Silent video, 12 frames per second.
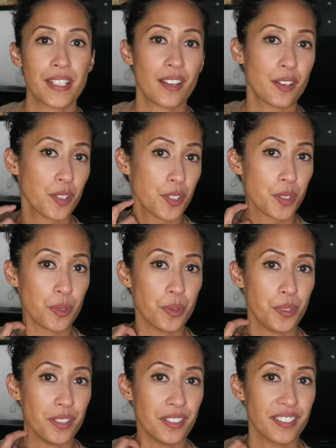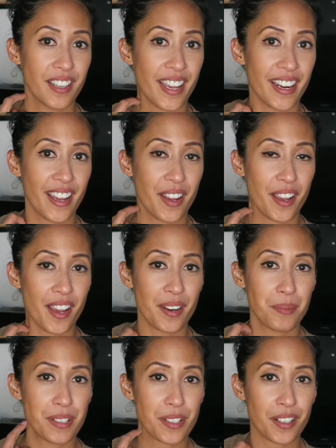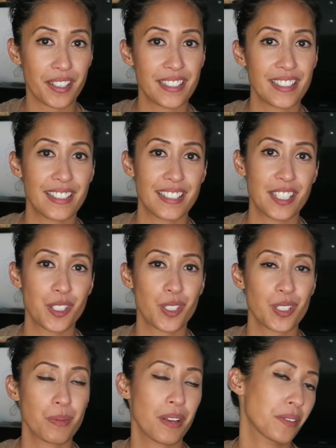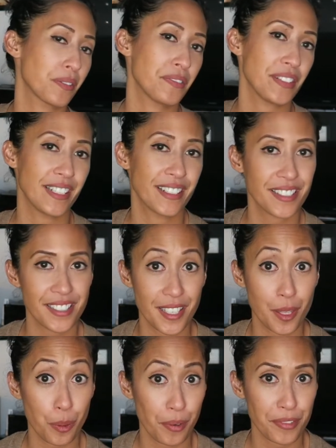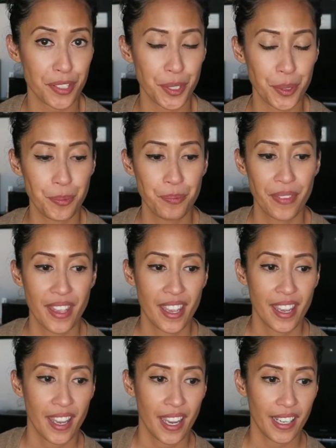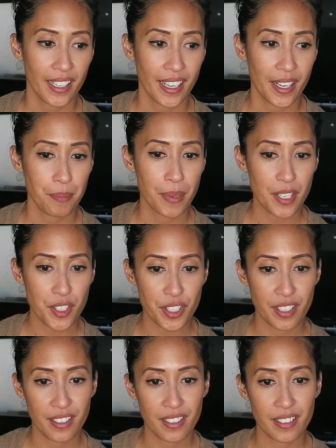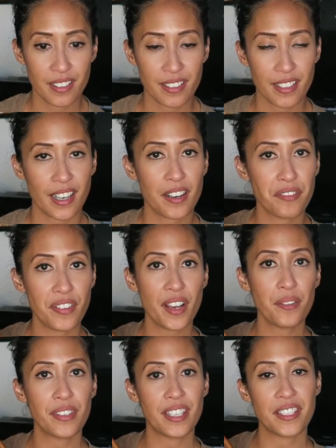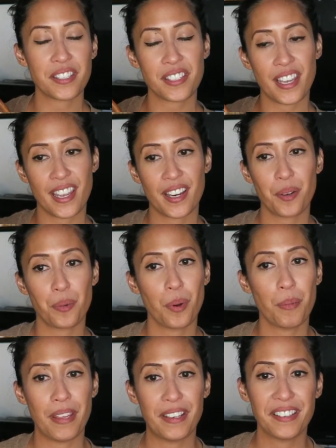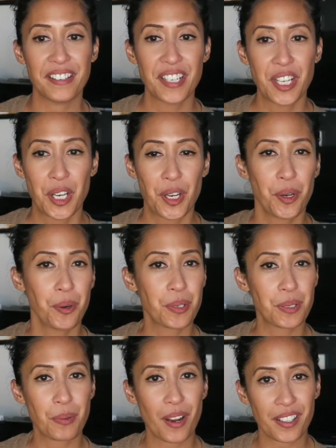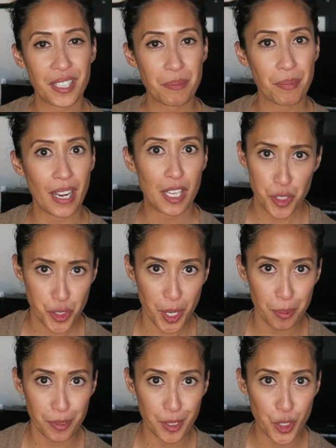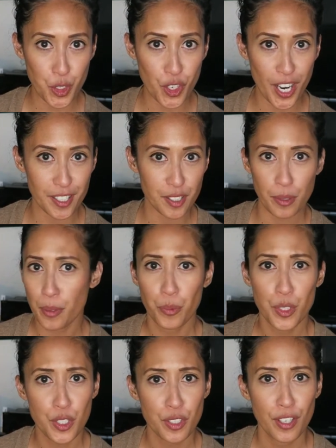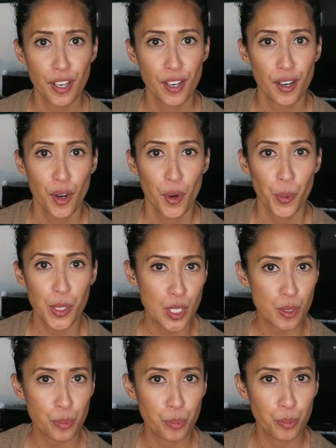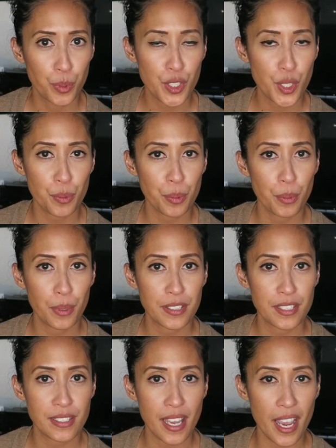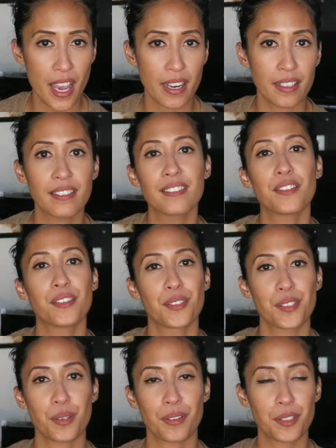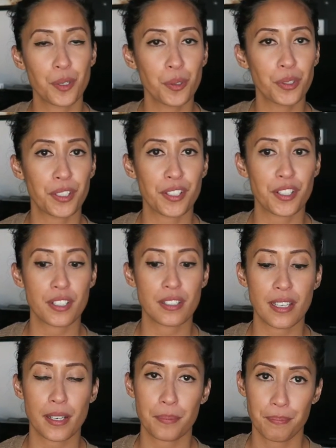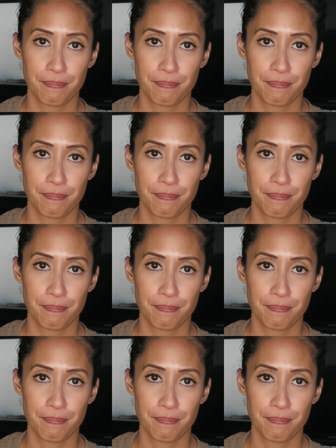my daughter's school and I had been talking to the teachers about thrifting because they thrift too. And I had mentioned that I'd found this, and a woman who was walking by stopped in her tracks. I'm like, which, which, which Goodwill was this at? So I told her, and she's like,